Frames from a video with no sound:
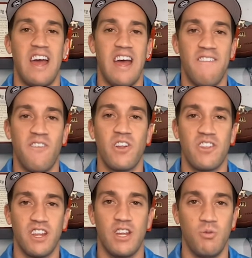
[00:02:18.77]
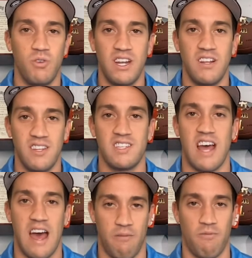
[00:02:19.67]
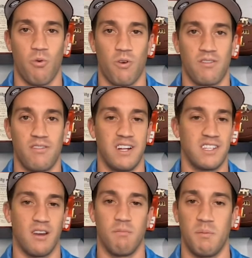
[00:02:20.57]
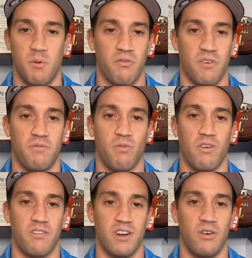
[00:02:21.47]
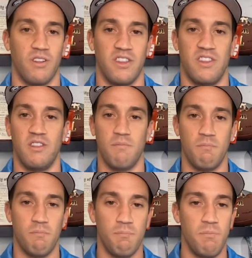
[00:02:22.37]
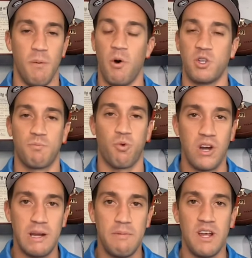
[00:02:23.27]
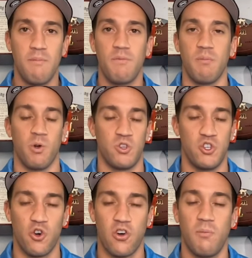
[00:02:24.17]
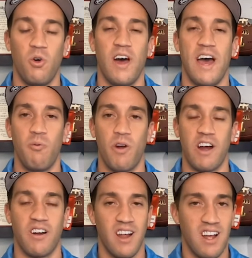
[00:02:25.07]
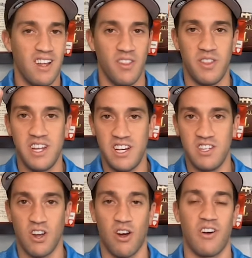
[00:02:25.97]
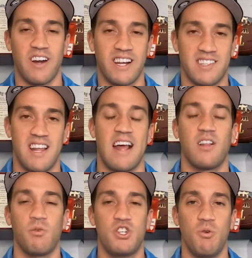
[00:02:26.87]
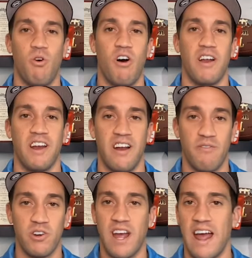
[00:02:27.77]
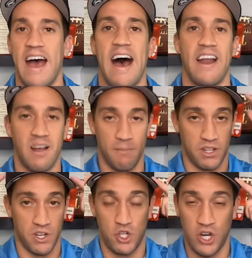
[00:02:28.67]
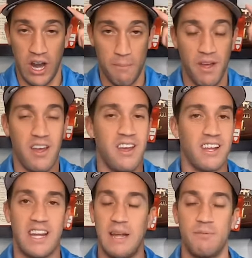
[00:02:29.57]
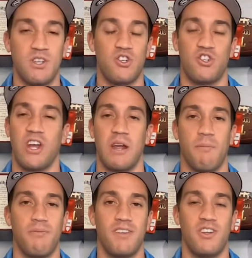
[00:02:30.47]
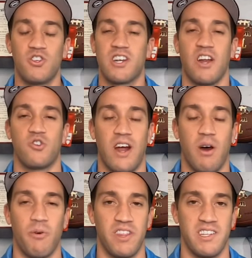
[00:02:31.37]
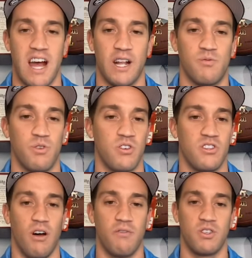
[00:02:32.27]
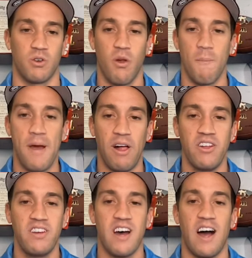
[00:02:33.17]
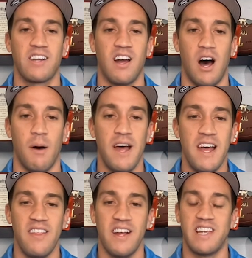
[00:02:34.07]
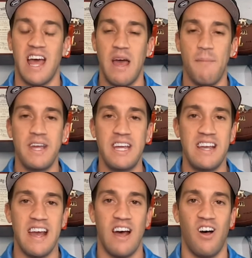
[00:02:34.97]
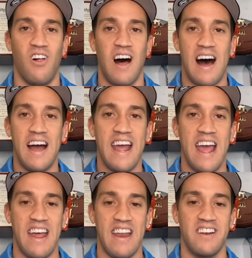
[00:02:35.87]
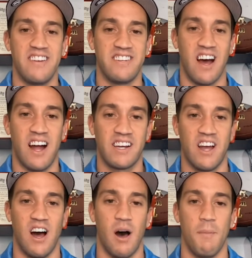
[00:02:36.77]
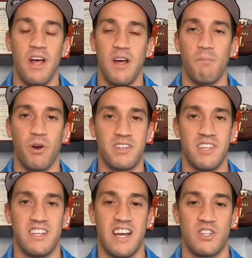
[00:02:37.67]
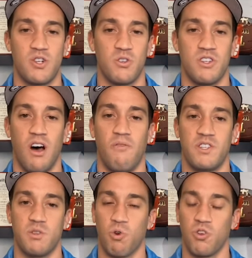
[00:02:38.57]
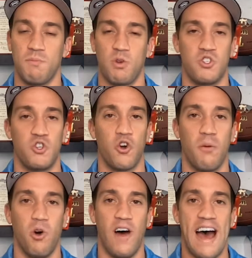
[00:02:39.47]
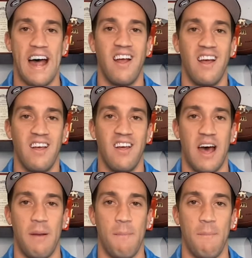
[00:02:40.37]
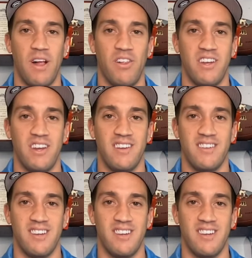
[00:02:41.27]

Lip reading: everything you need this hat for, it's going to be perfect for. You know, the most premium, the most durable headwear, these are exactly what you want in an everyday hat. I mean, the shape keeps its shape. You just got to try out one of these hats for yourself. So go to melon.com. That's M-E-L-I-N.com. Put it to the test yourself. It's the world's most durable hat at melon.com.